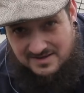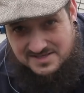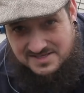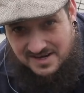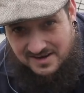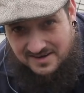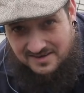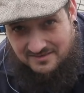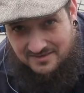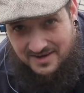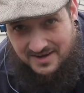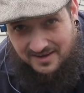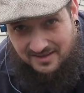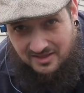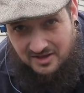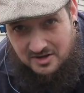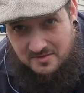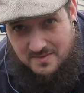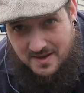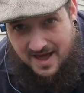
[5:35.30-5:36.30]
Starting to rain a
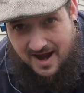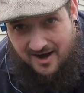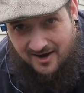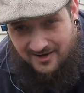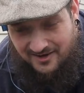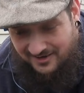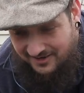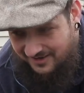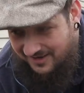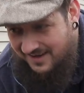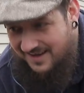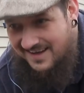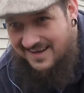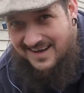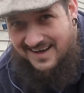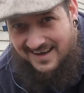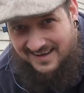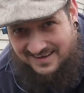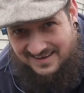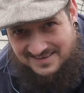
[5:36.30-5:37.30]
little bit harder.
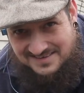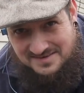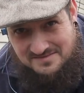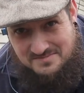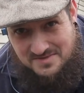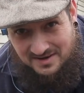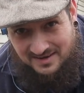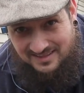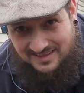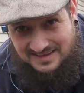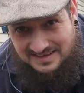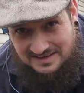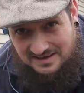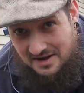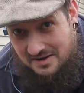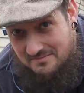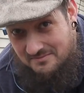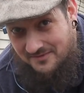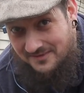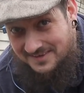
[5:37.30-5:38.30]
I guess I'm gonna clean it
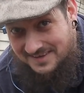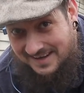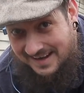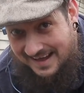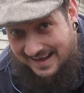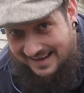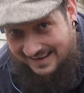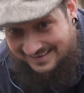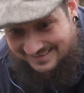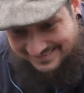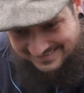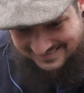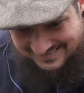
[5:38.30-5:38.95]
up for today.